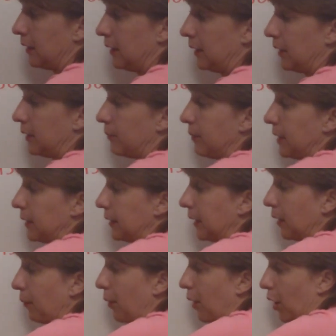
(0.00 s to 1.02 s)
is
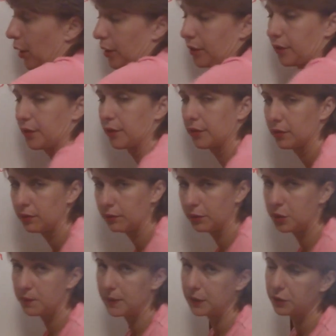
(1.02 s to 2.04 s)
missing a part,
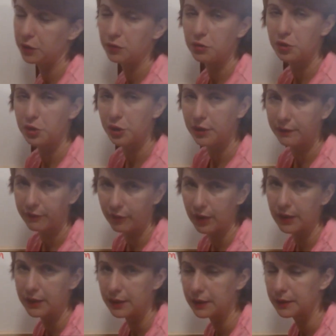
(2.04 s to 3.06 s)
which means you should have
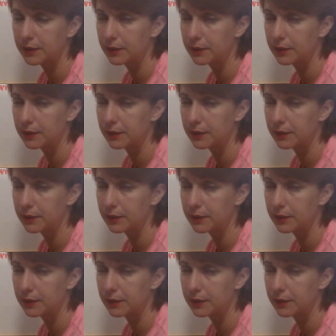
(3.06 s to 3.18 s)
written a